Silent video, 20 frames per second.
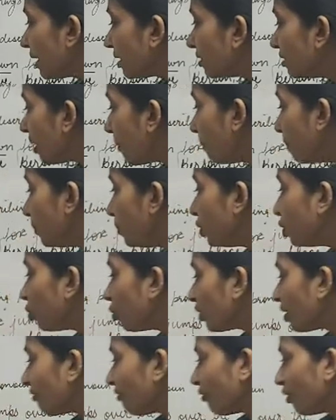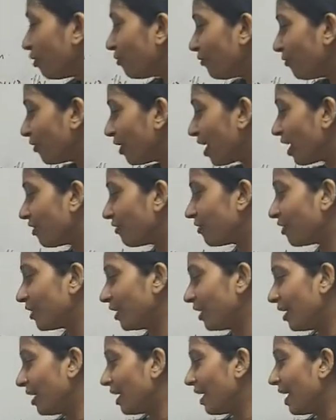The beautiful
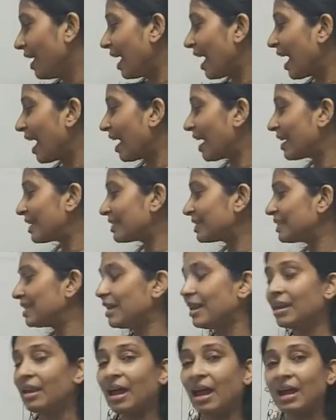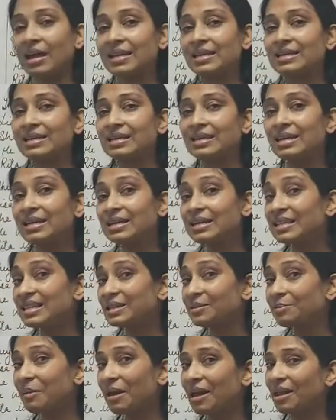flower has nice
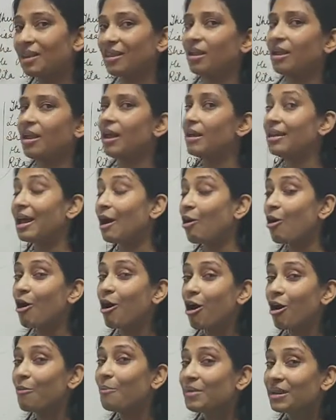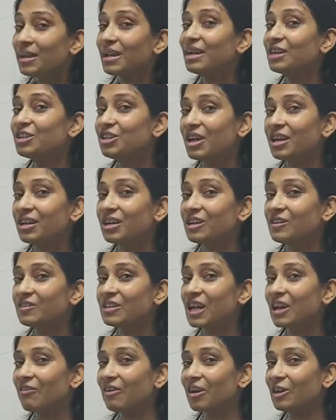smell. Now how many adjectives
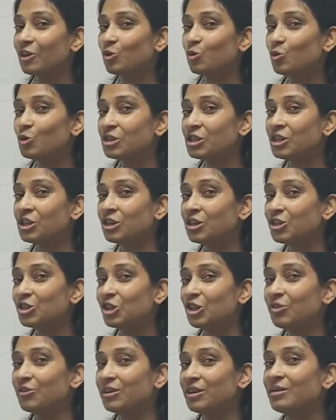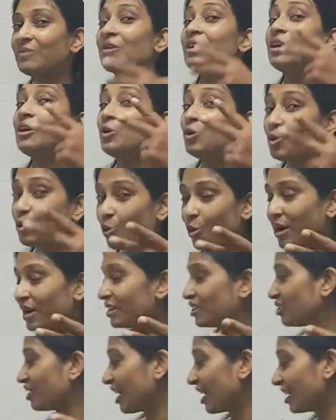have I used here, children? 2
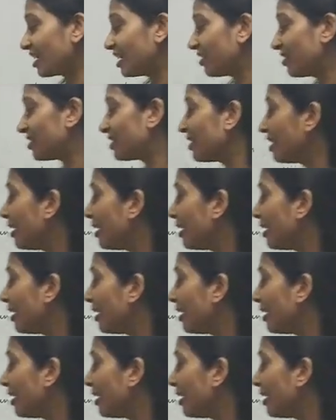adjectives.